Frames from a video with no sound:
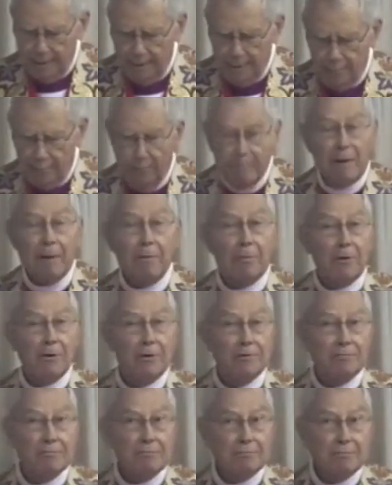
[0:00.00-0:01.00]
And
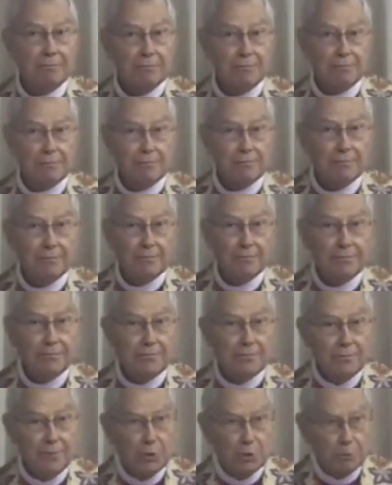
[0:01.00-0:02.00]
remember
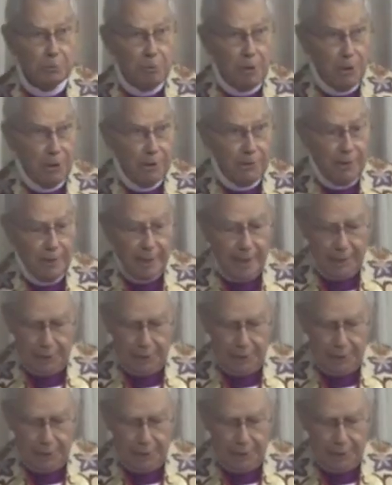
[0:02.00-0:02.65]
this part of the